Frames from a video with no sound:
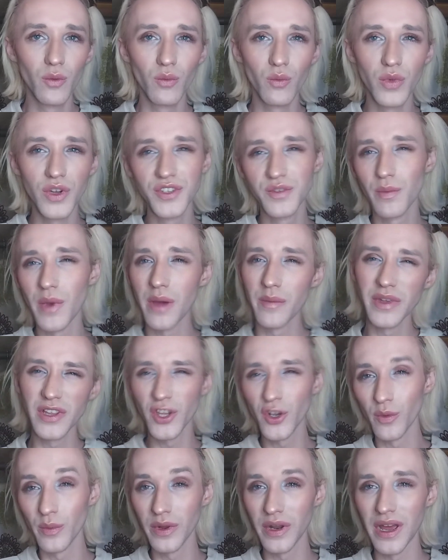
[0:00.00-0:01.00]
Which might be a
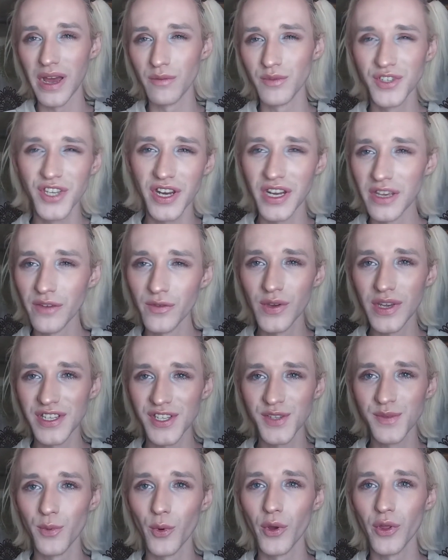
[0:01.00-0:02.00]
little bit, I was going to give you guys
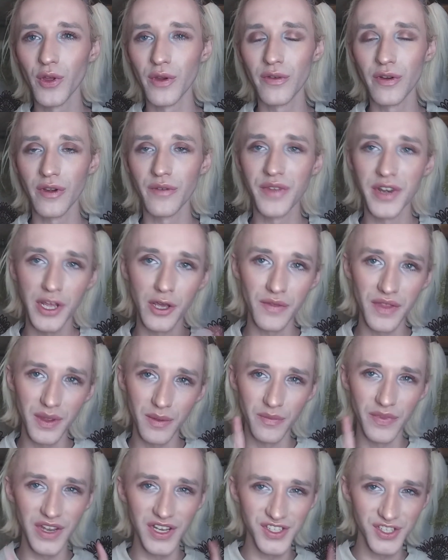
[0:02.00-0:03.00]
a spoiler for a video that
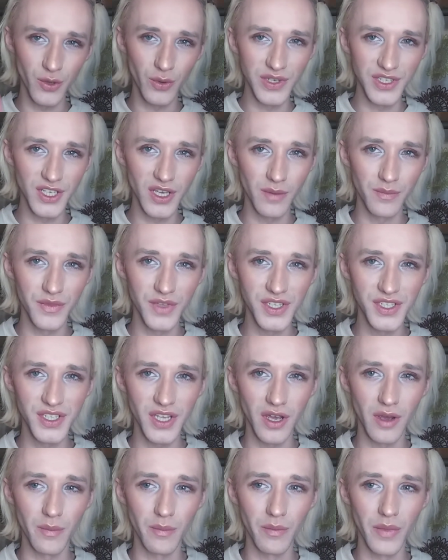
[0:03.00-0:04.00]
is going to come this
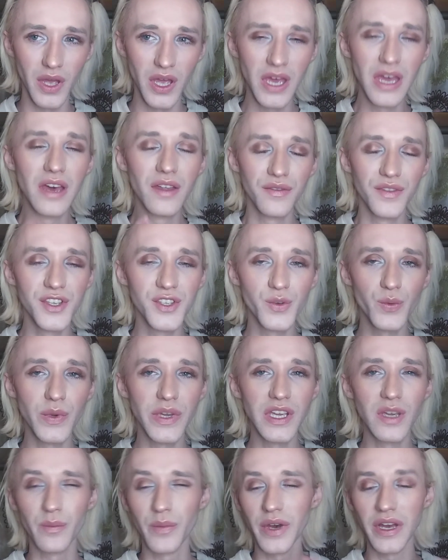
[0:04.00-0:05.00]
this
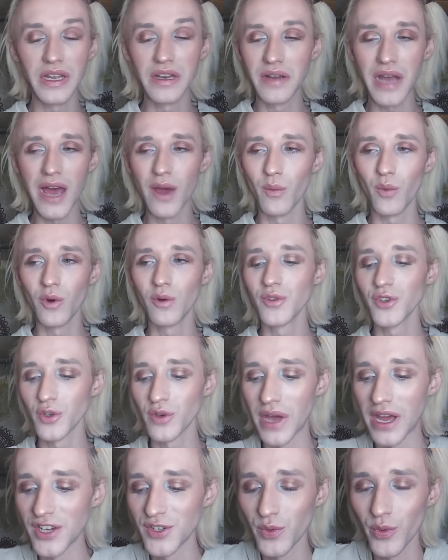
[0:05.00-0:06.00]
week, but I won't do
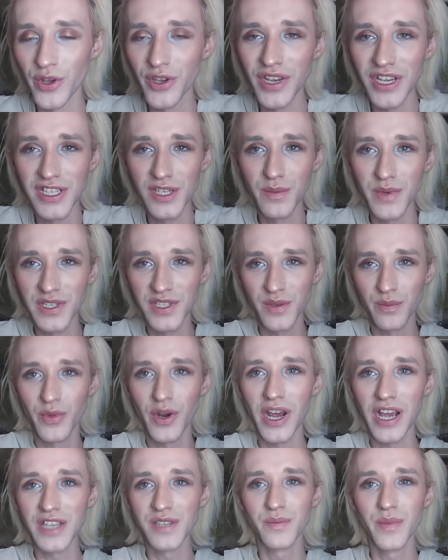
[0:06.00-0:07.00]
it. I just want you guys to be
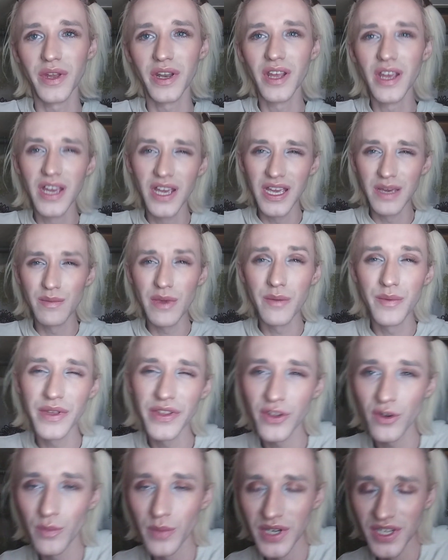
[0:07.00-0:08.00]
surprised, but it might be a
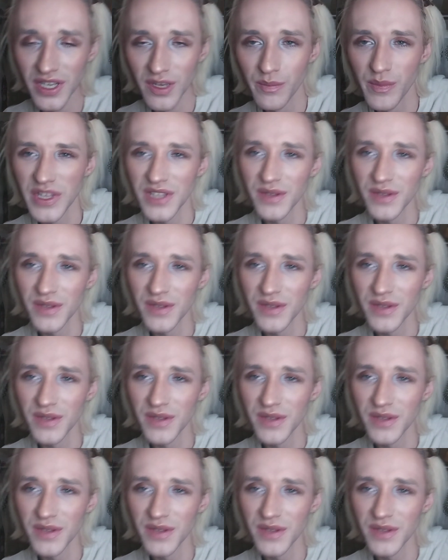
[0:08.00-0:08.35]
little bit